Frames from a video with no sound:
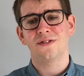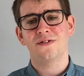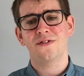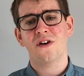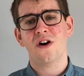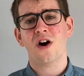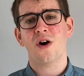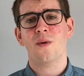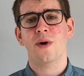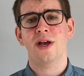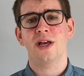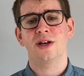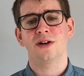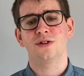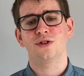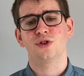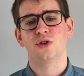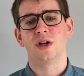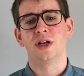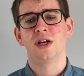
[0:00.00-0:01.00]
faraway
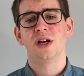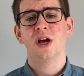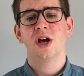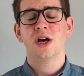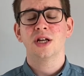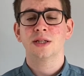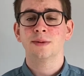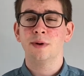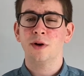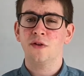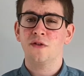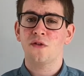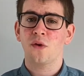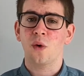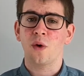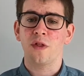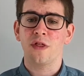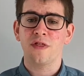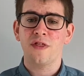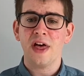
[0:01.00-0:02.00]
country to put
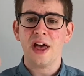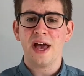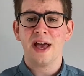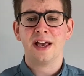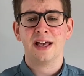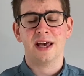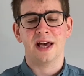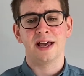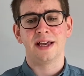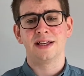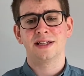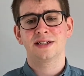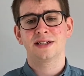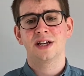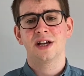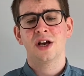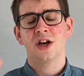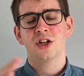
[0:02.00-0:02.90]
forward their case